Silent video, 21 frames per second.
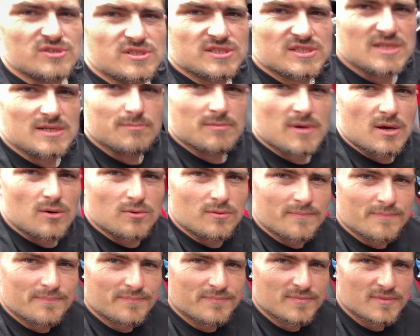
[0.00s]
seatbelt
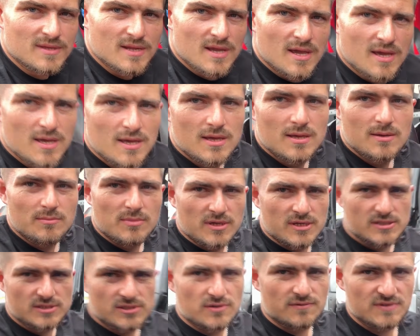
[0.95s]

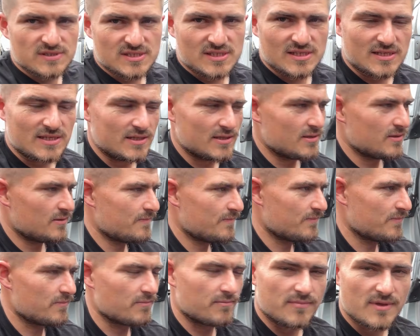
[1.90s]
because obviously
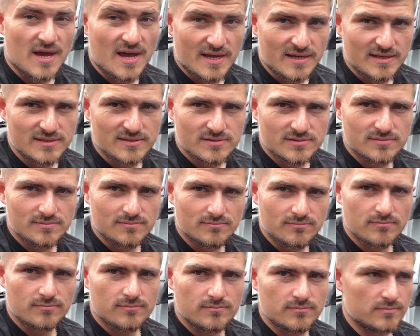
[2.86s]
that is
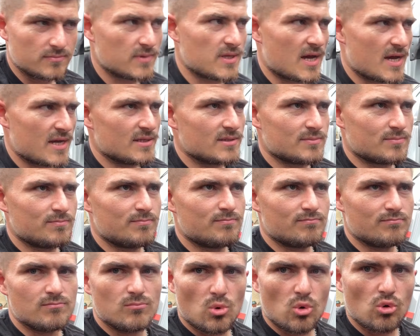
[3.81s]

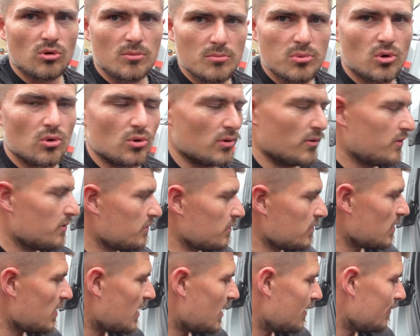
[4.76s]
more important,
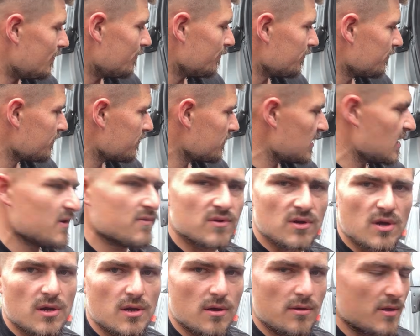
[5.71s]
even
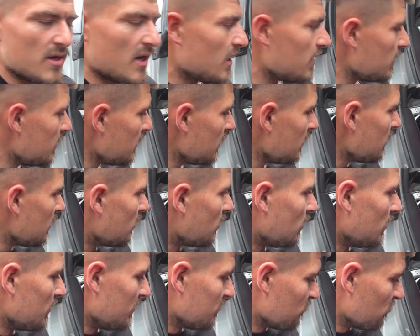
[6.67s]
I know that,
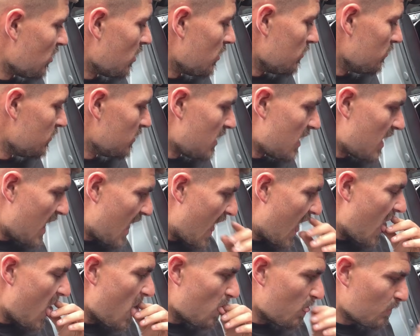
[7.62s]
on the road.
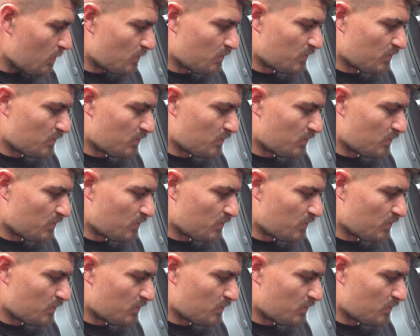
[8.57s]
Something